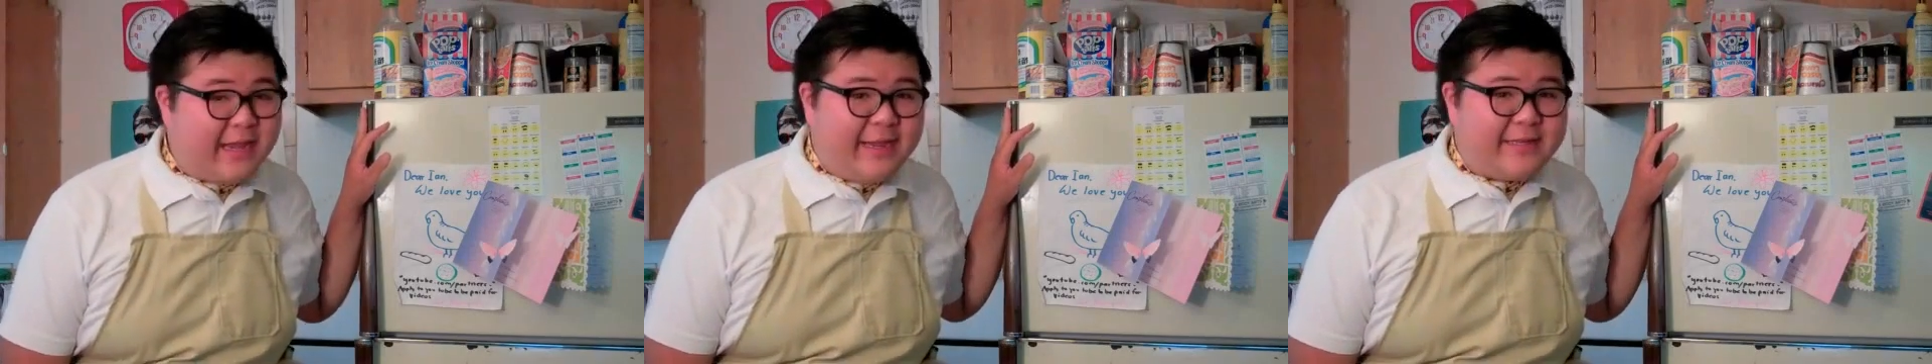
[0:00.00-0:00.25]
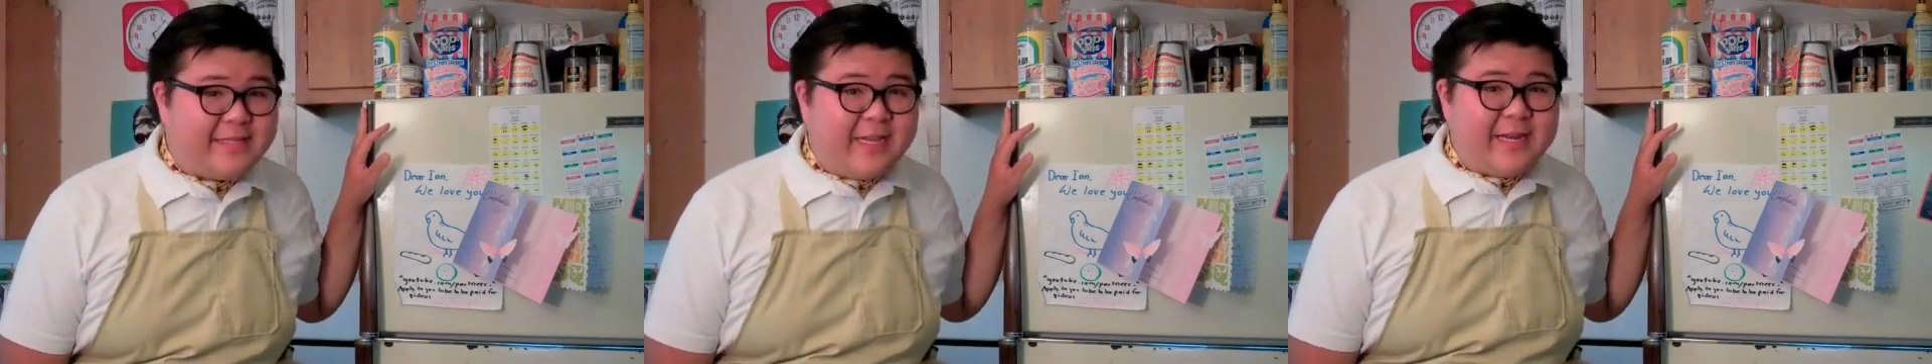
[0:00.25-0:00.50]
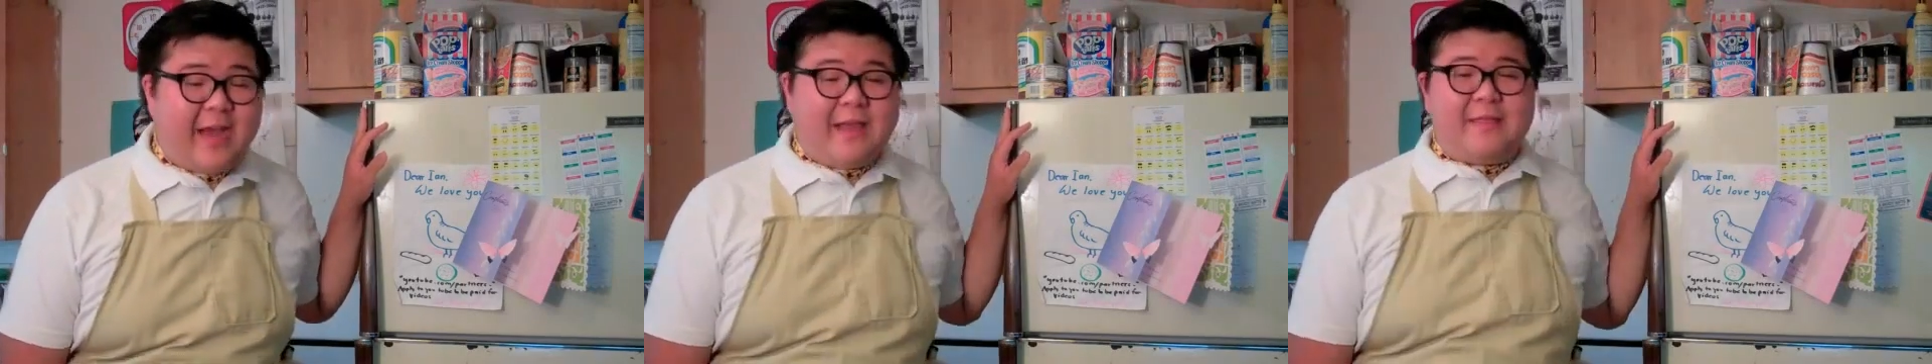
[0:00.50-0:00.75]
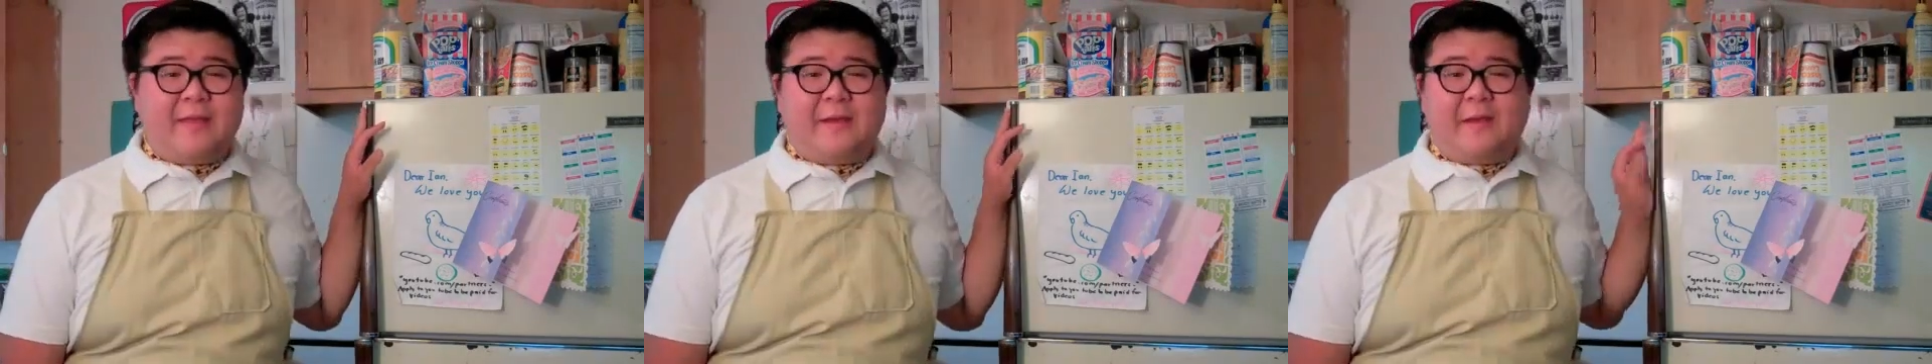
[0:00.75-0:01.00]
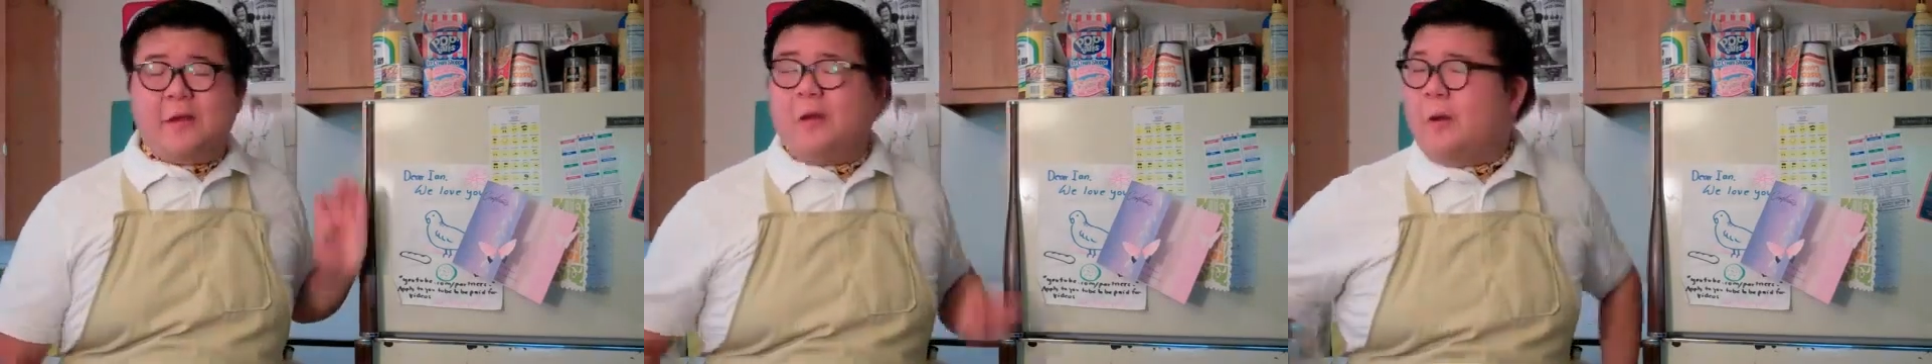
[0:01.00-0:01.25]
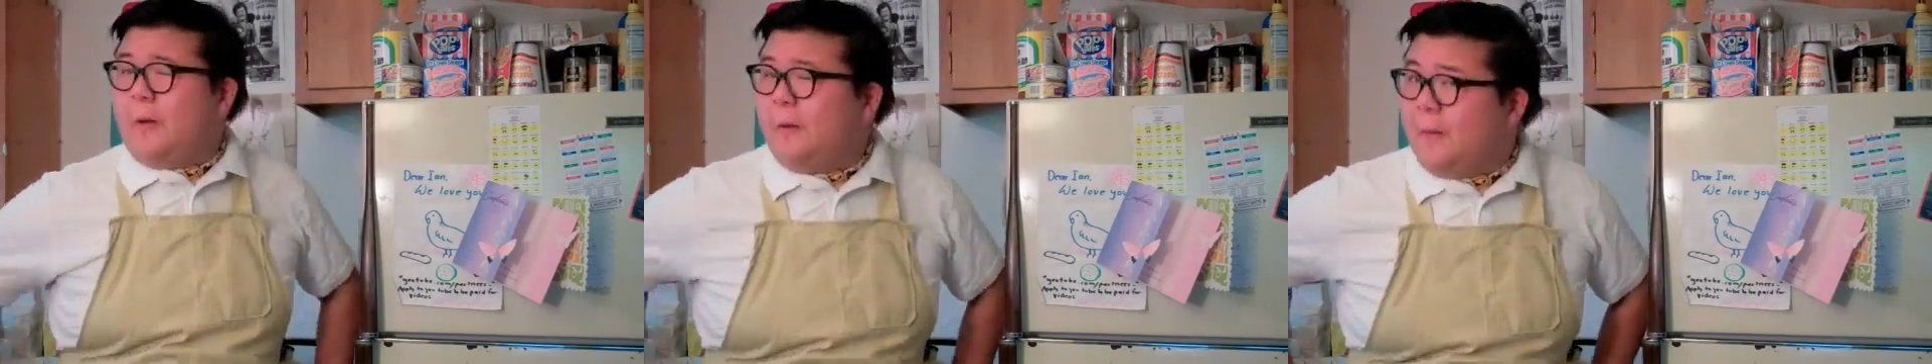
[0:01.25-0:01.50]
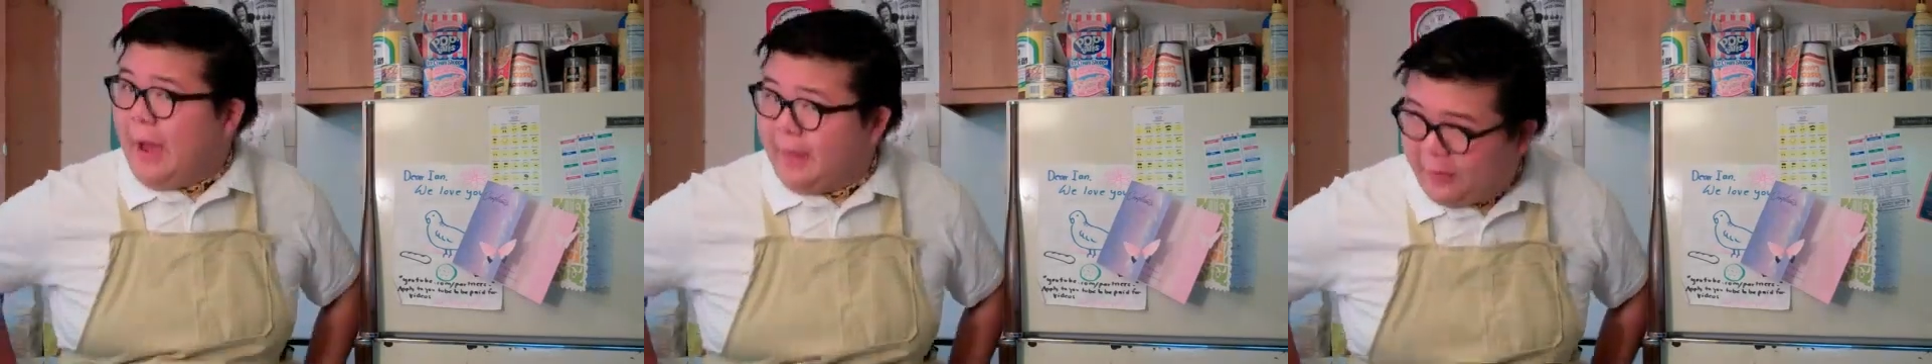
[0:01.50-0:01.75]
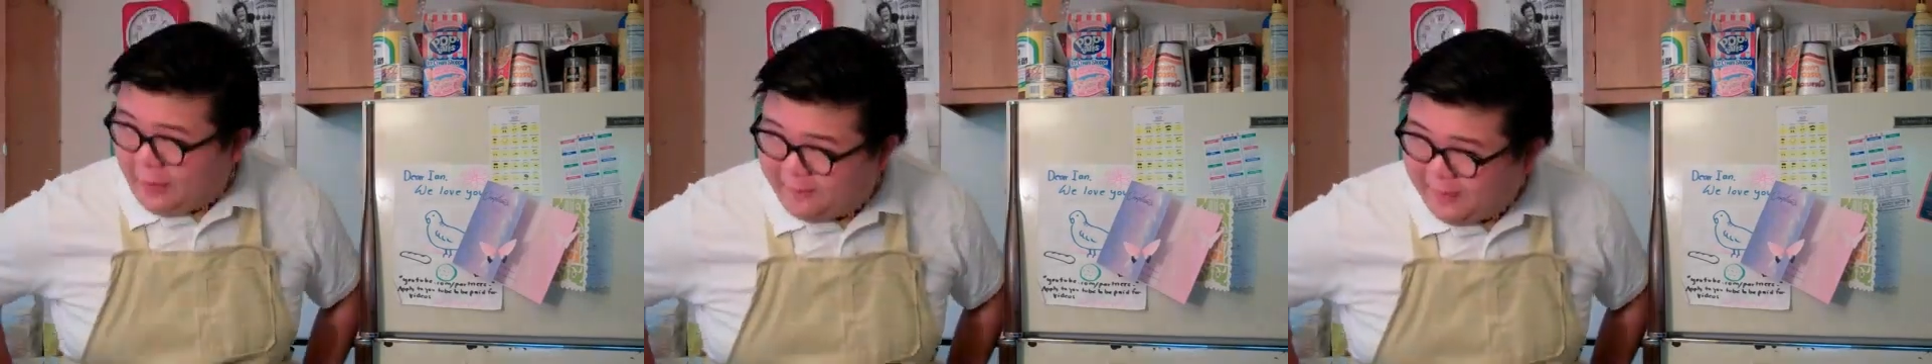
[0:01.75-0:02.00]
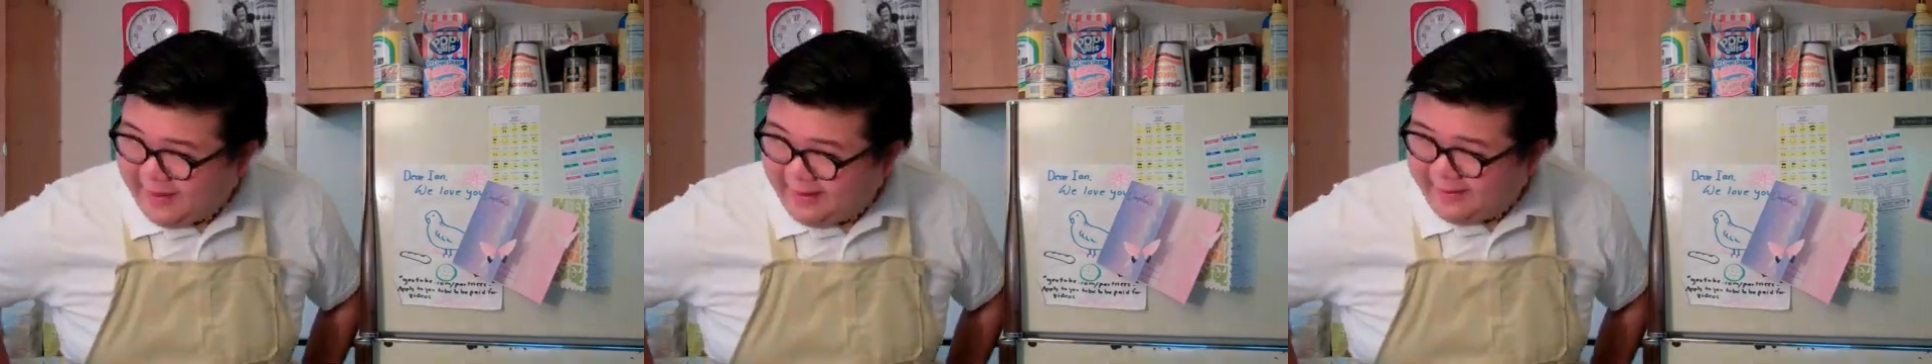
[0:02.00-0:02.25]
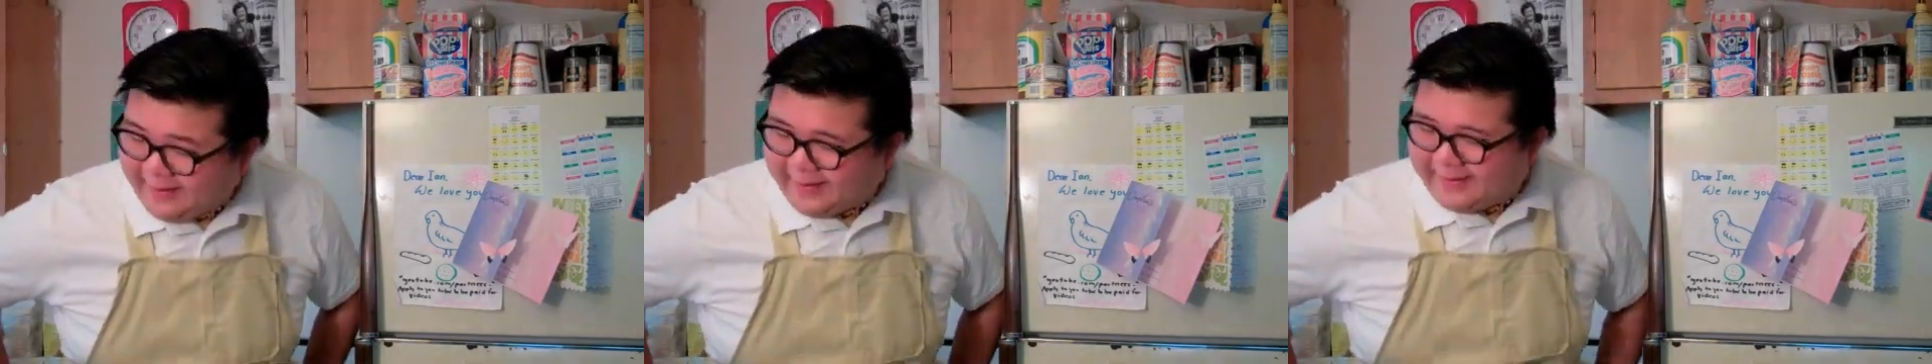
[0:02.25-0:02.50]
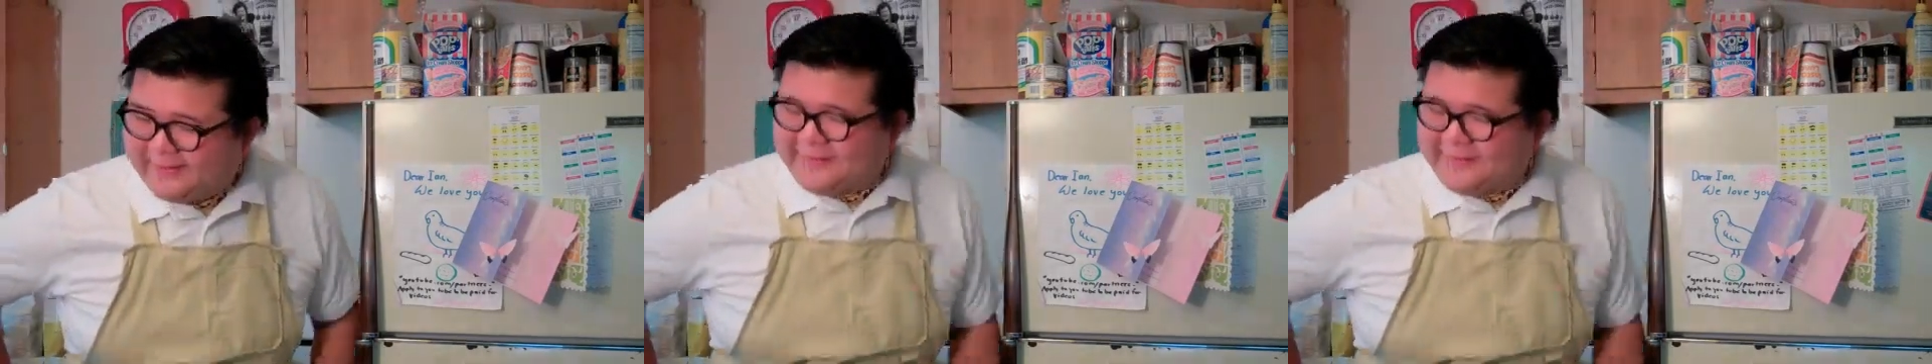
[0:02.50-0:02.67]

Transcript: easy, and I think rather appealing.